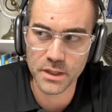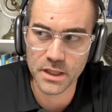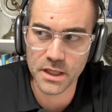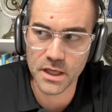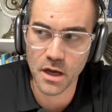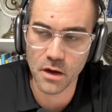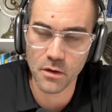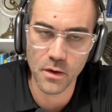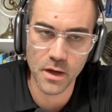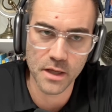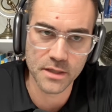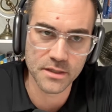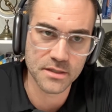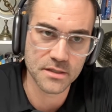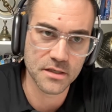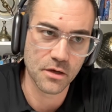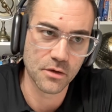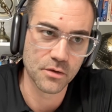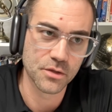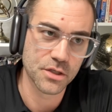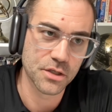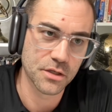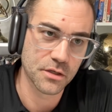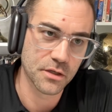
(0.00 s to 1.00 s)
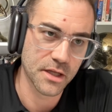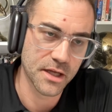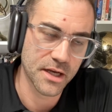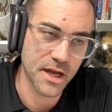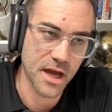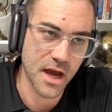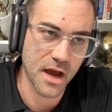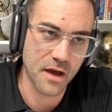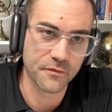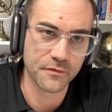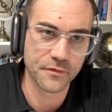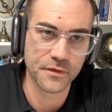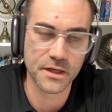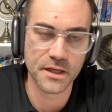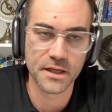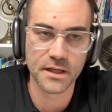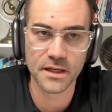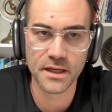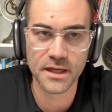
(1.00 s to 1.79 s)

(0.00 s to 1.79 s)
go on social enough, and